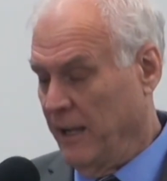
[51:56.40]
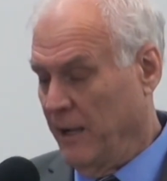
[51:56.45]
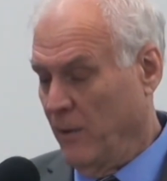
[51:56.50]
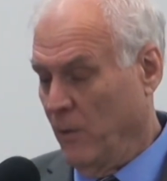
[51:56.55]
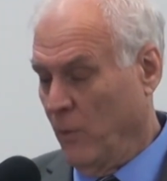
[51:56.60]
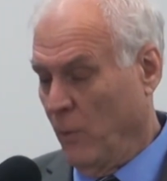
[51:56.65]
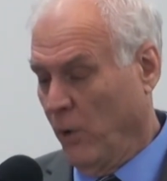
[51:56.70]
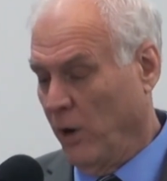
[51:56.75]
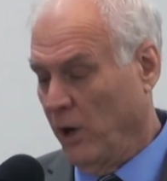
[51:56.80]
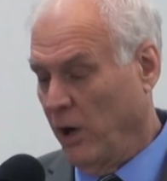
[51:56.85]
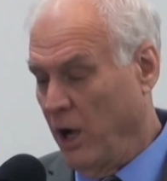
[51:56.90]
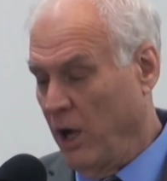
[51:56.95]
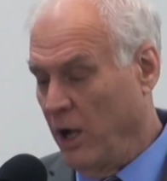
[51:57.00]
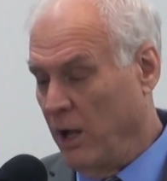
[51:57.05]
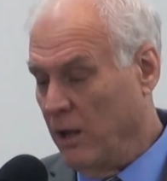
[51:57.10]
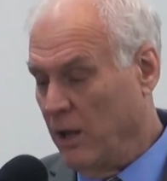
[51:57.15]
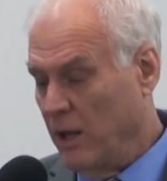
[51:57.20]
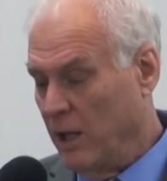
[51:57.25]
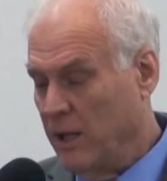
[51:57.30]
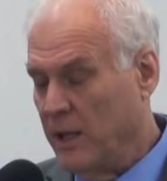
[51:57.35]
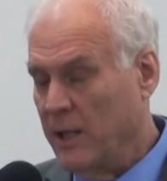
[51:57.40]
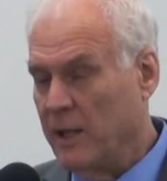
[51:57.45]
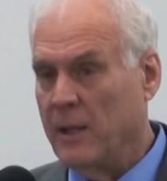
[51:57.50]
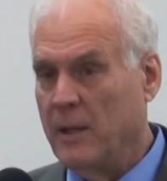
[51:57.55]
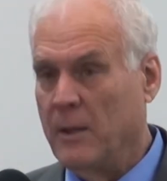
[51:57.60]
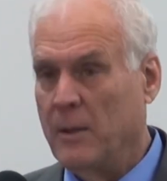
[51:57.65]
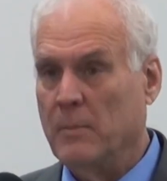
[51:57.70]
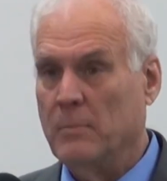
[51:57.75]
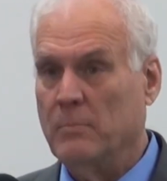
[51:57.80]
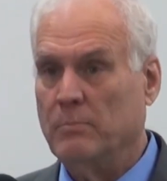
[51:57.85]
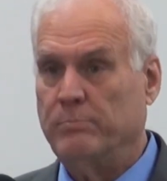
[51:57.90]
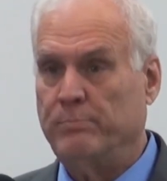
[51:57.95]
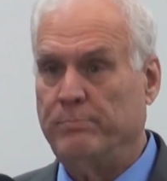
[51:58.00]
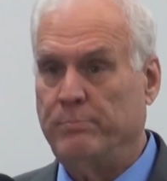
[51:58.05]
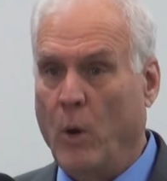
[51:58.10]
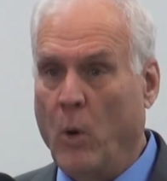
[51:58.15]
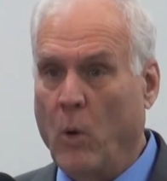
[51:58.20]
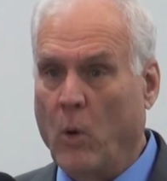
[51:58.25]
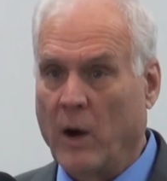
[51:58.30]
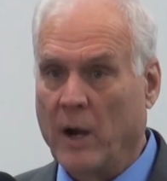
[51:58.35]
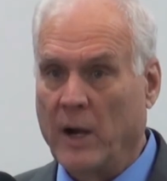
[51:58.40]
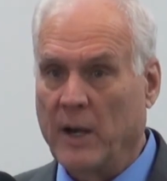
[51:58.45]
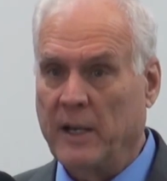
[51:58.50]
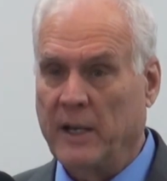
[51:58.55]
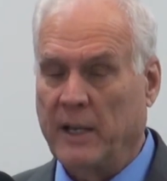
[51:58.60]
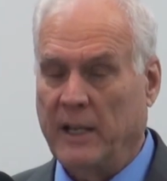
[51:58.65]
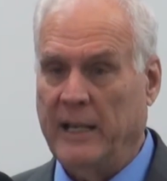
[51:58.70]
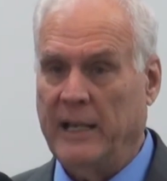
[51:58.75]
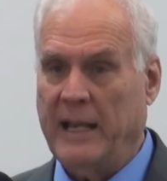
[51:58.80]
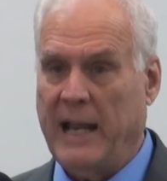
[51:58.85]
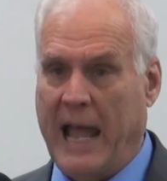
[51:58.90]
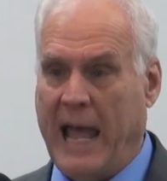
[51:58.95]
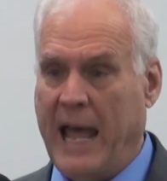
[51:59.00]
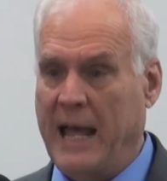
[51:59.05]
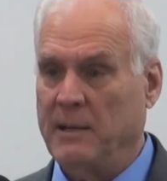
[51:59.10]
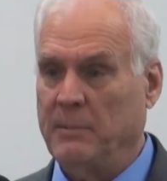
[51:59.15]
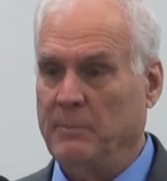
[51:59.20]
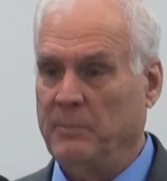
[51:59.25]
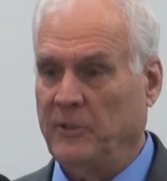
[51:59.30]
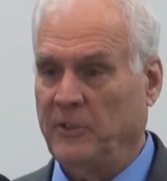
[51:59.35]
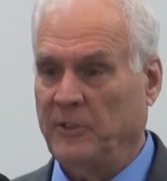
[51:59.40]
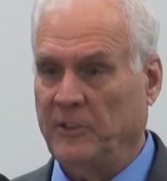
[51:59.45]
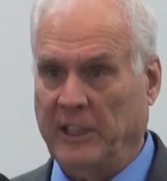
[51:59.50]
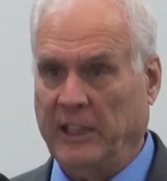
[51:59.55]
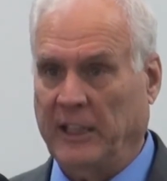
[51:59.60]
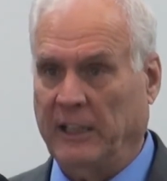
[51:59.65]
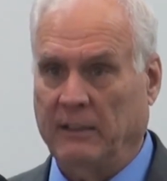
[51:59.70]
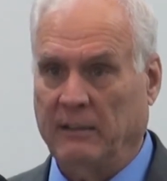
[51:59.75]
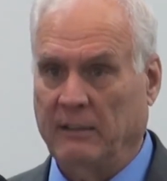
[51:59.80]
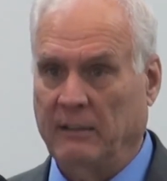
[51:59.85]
we're all born in Adam's sin.